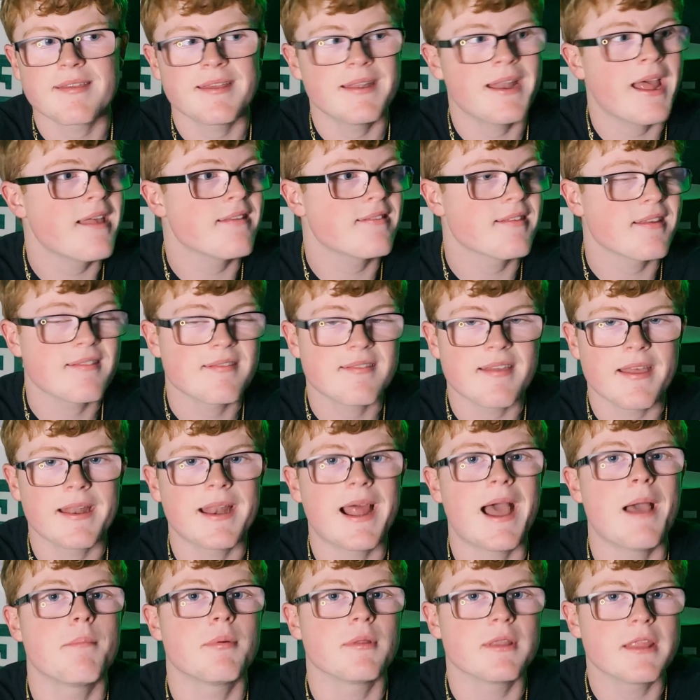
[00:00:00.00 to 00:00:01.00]
And as I said,
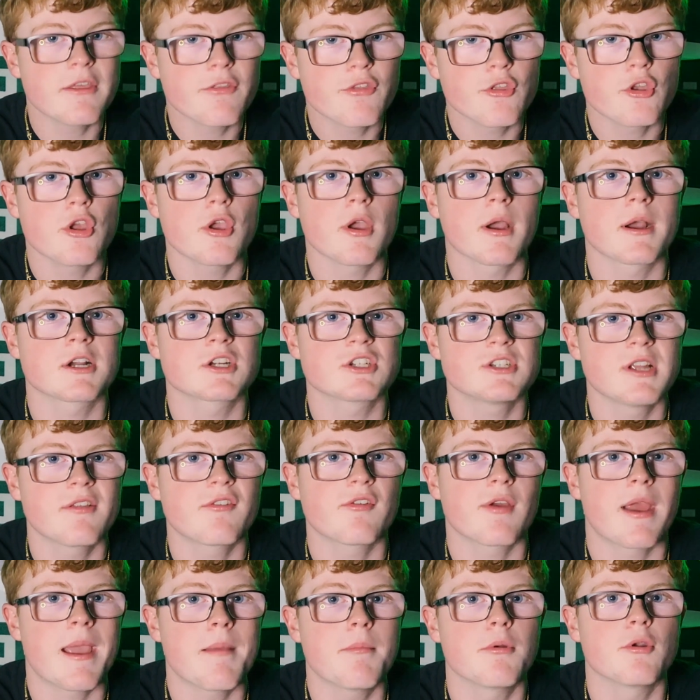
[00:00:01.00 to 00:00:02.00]
I believe the New York
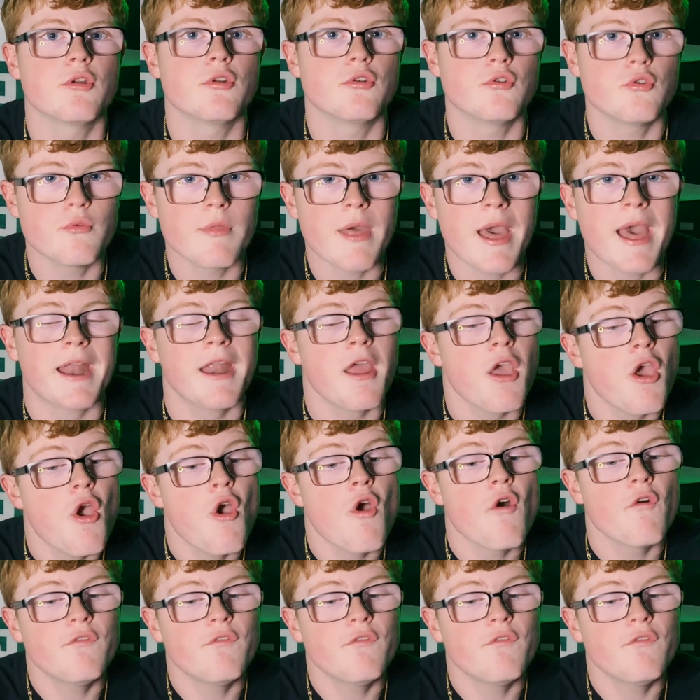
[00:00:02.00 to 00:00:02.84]
Jets are able to do that.